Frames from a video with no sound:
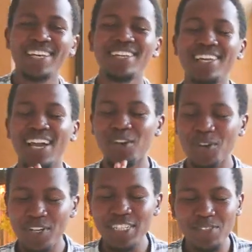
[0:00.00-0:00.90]
Dear
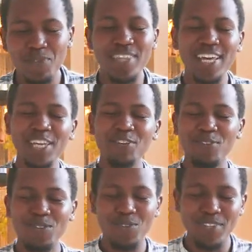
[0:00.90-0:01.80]
God, we thank you
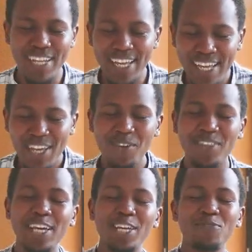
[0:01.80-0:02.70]
for today. We
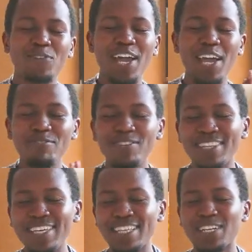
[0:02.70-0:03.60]
thank you for
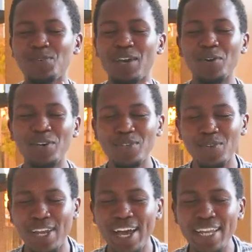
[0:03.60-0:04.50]
everything that we are going to
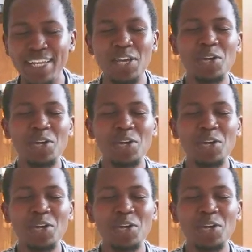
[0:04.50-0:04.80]
learn.